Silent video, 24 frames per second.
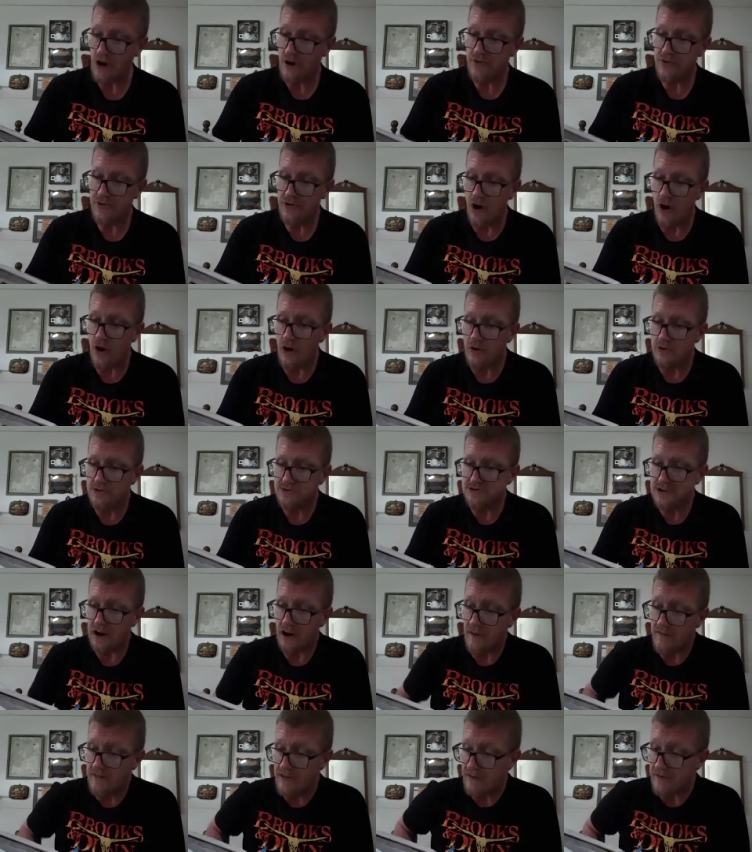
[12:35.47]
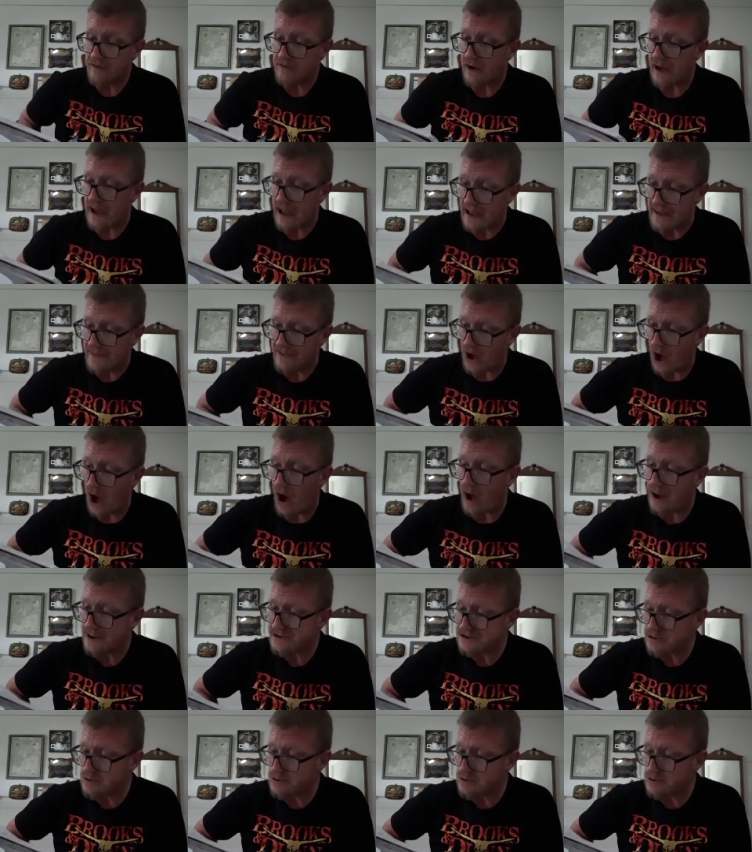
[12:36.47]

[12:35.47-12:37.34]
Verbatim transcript: Those of the faith ought